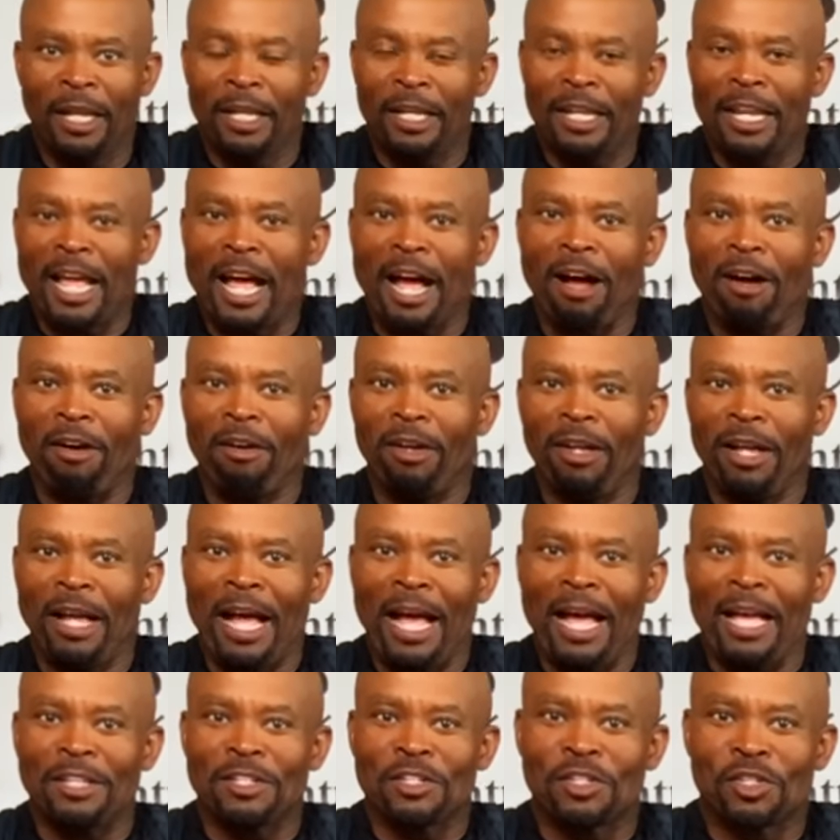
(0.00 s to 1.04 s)
Now,
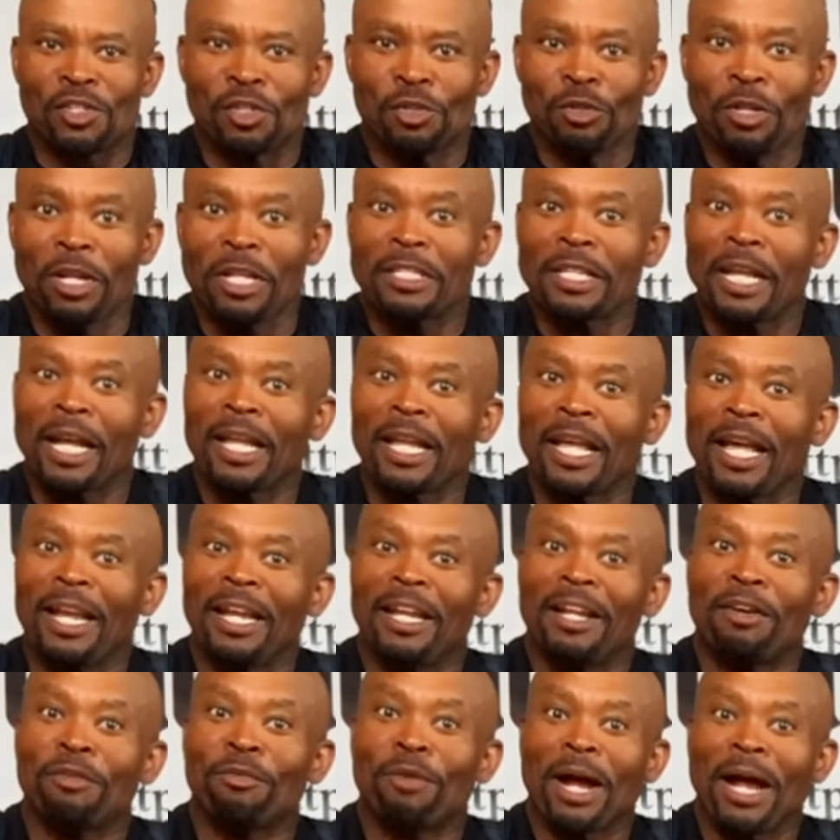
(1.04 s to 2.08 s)
as soon as I get
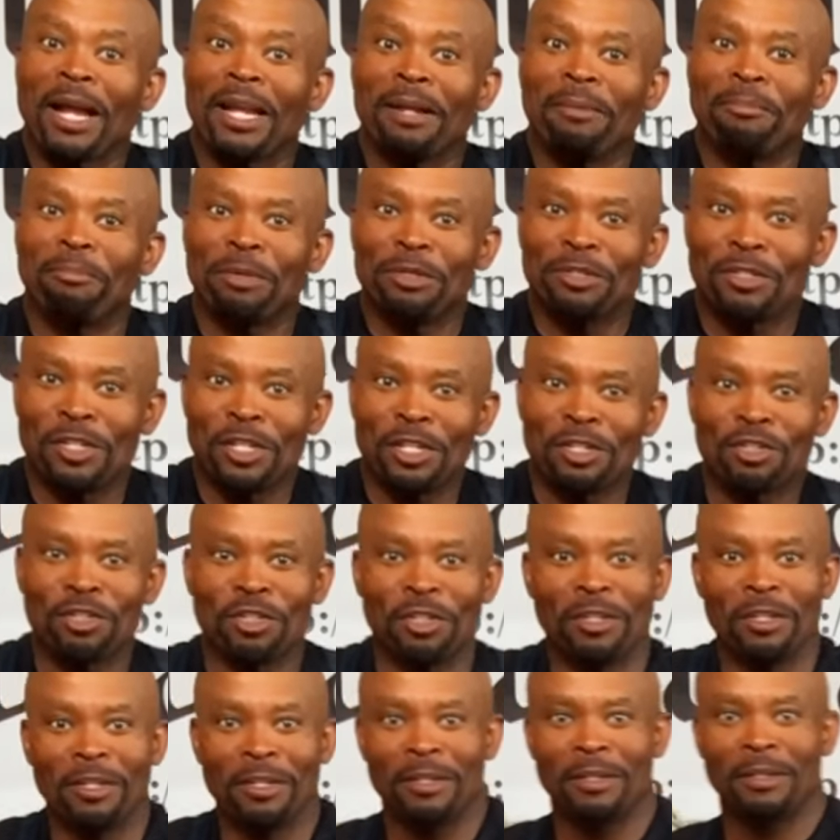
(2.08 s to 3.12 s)
in the riding
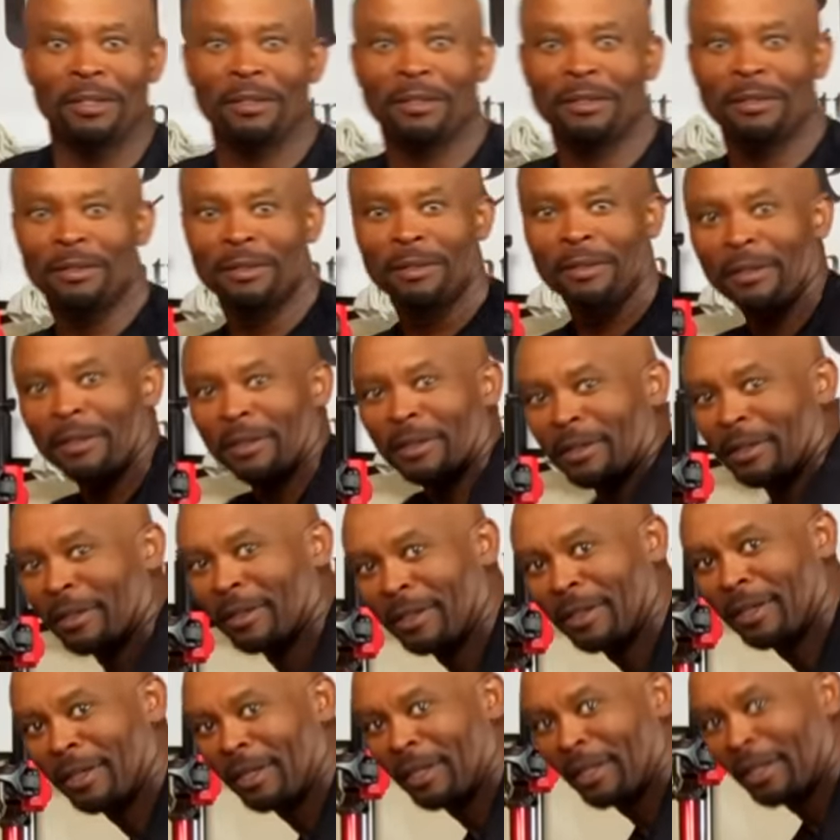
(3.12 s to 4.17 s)
position,
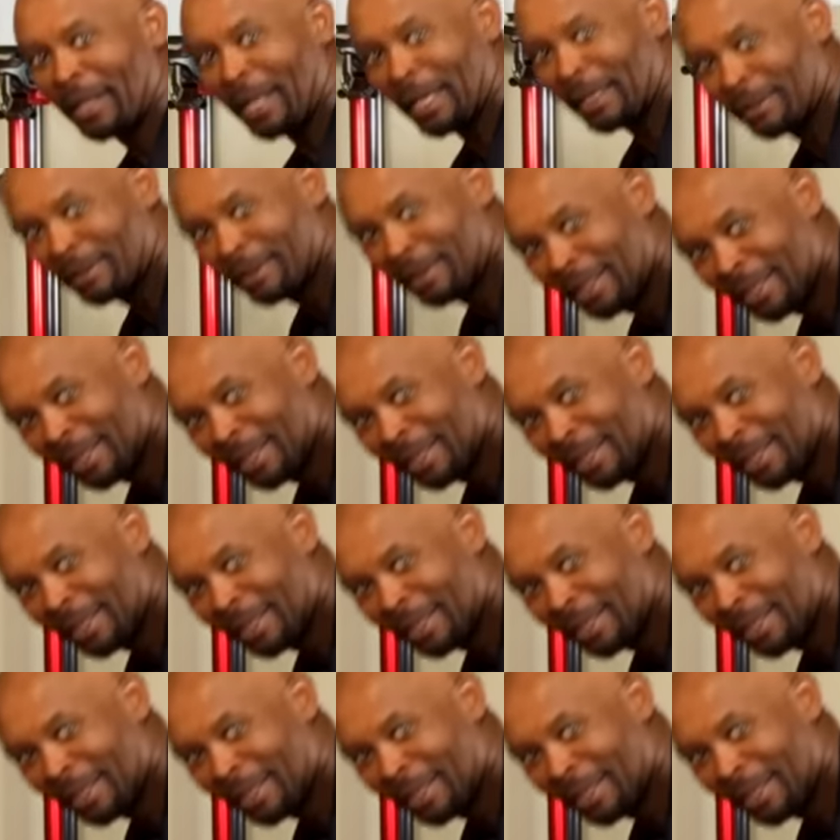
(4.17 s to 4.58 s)
like